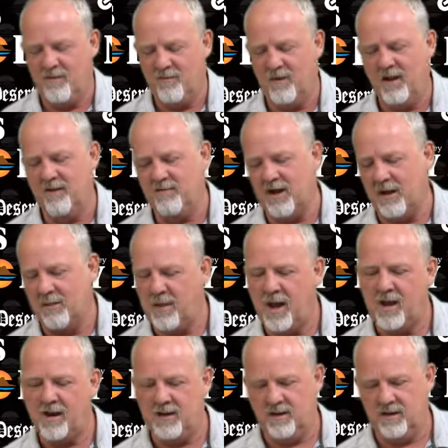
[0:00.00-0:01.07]
We have not
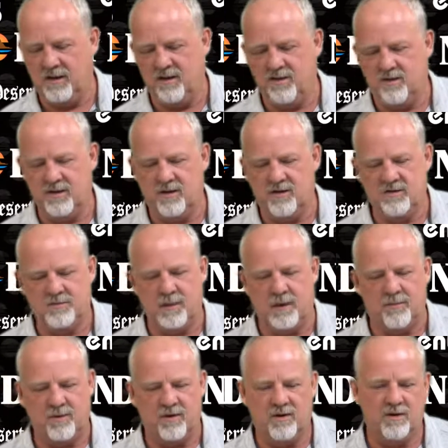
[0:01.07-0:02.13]
banned it here at the
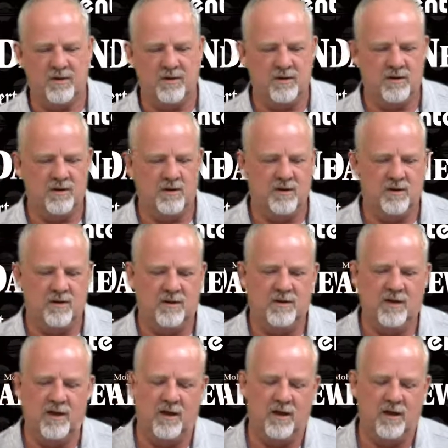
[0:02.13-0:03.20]
newspaper.
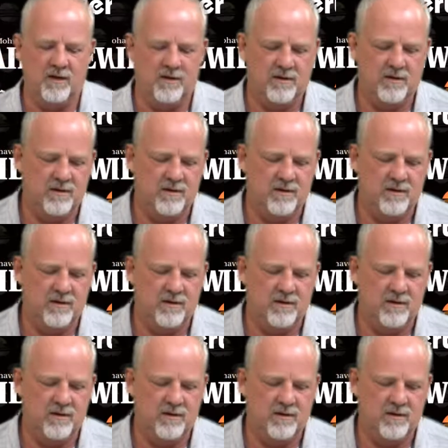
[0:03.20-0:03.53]
Not yet.